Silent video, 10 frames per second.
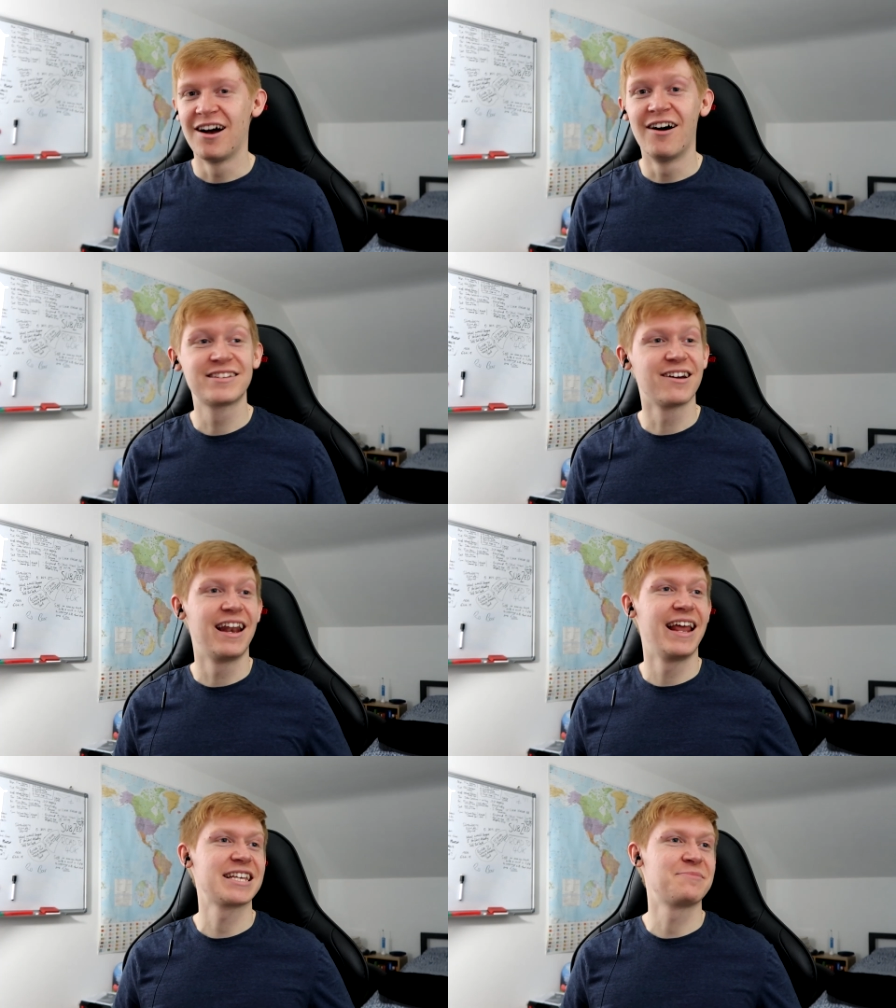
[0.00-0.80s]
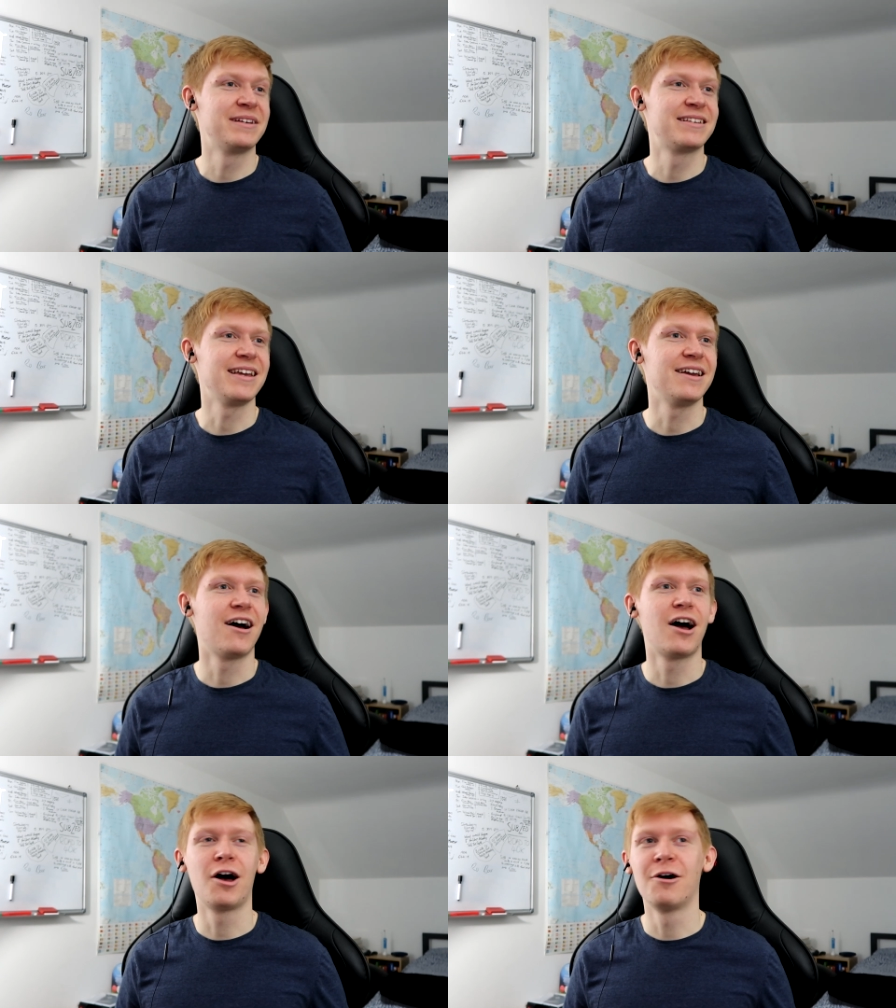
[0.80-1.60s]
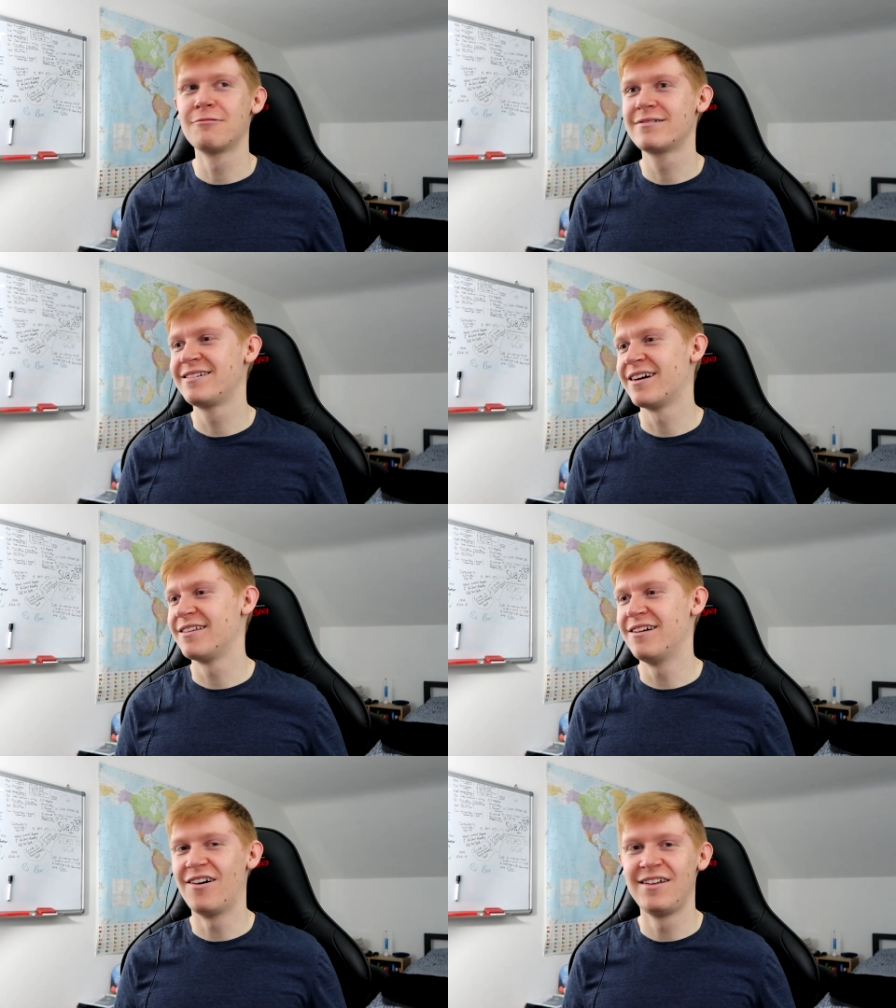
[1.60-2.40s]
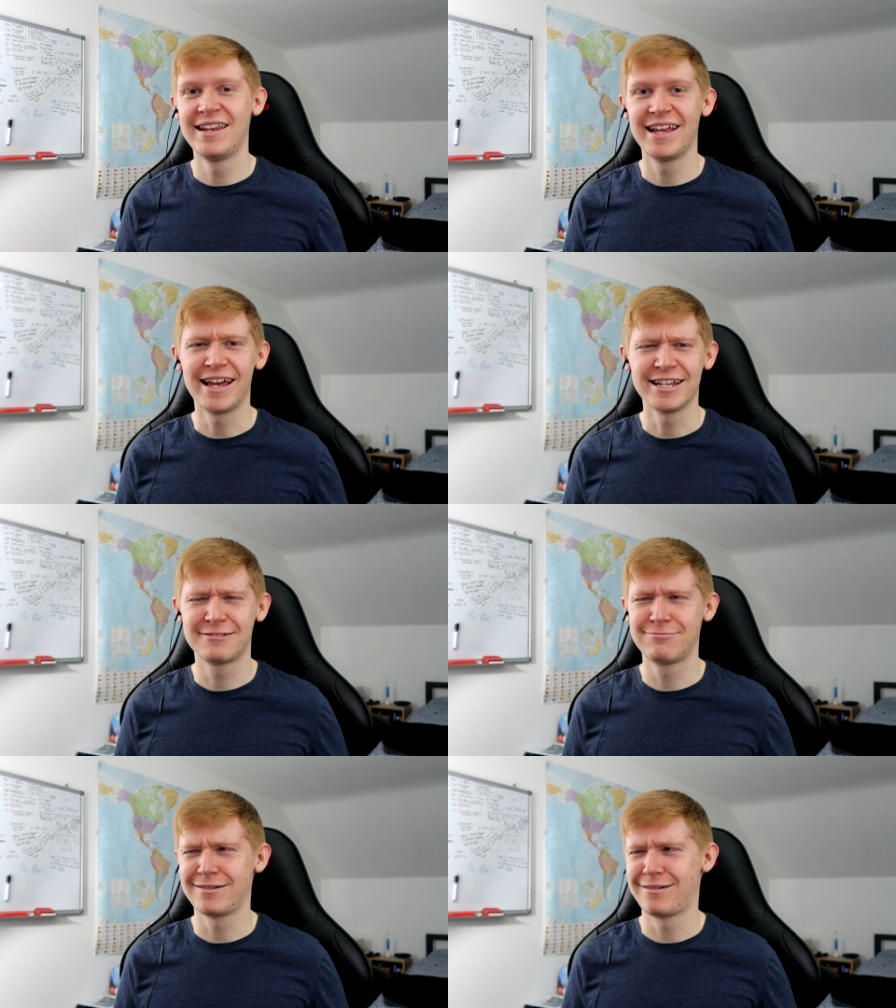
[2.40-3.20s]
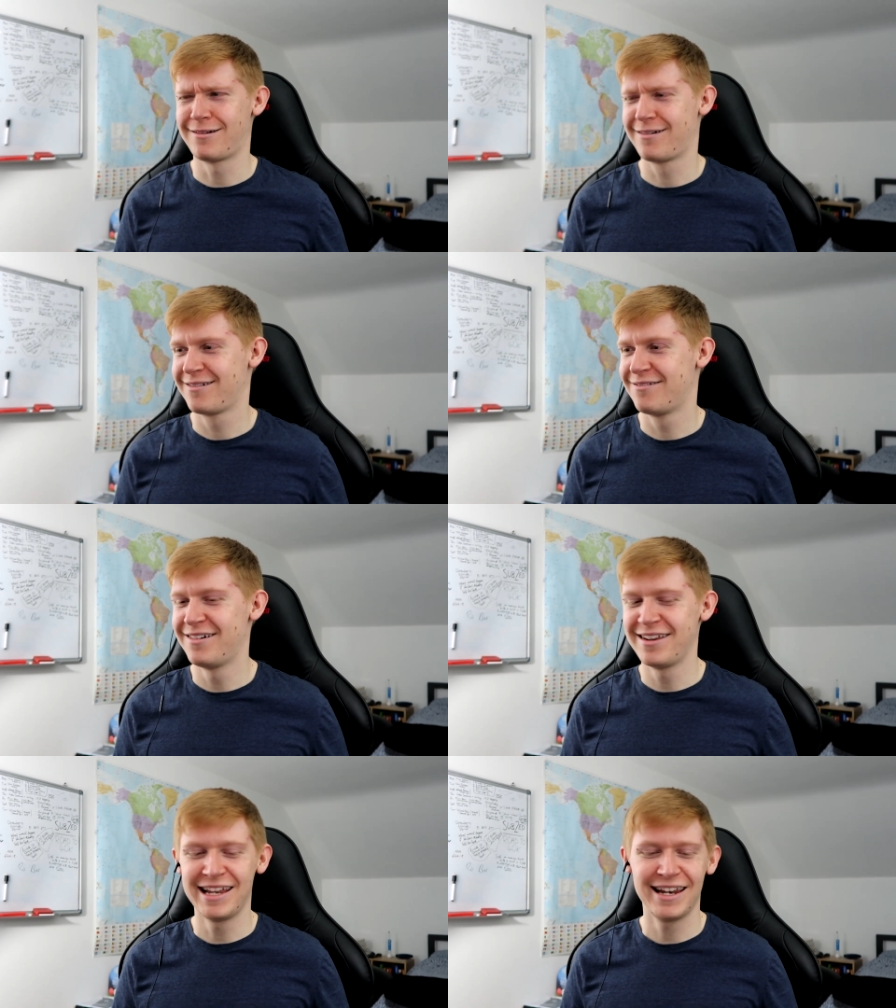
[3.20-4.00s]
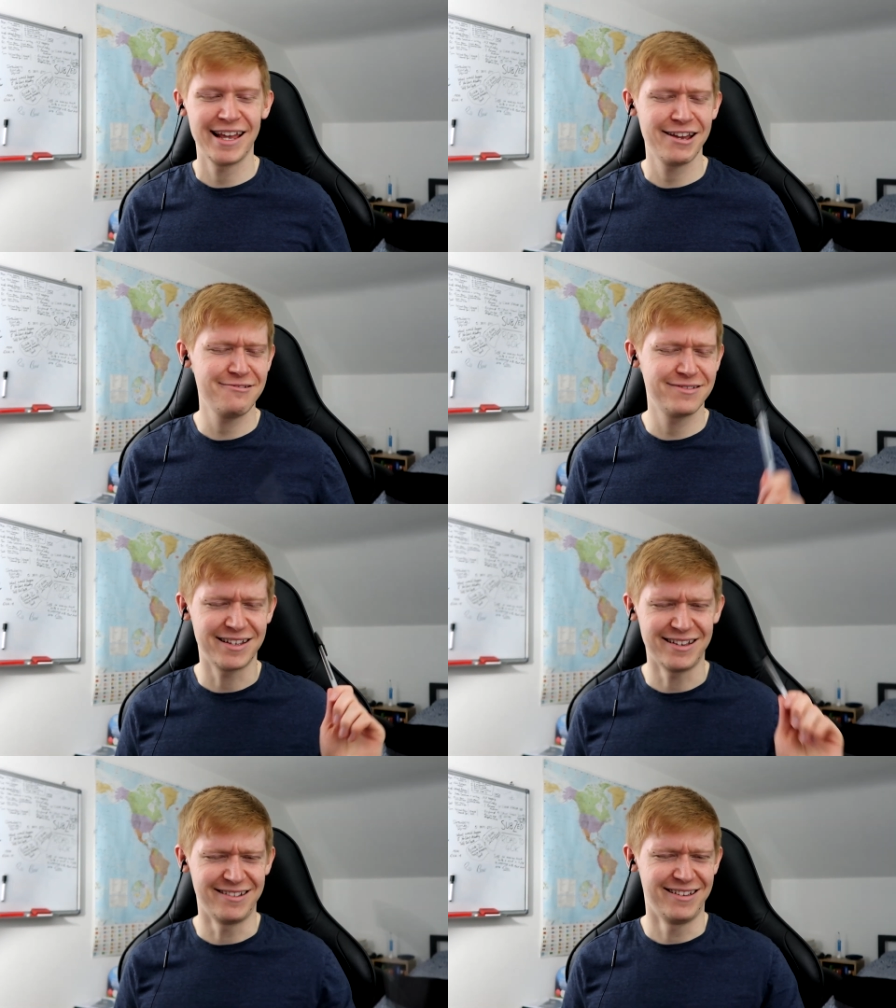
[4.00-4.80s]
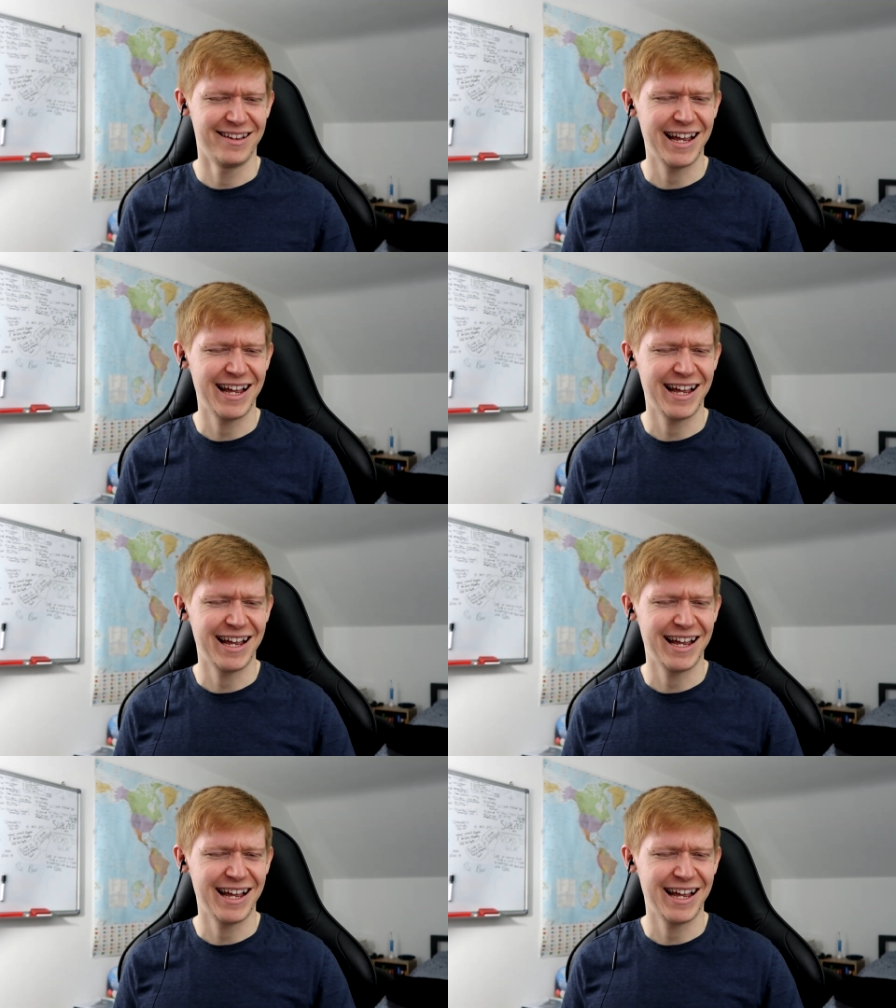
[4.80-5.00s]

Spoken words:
Oh, he's got a lisp, has he? Oh, God, not a lisp. Oh, what a loser.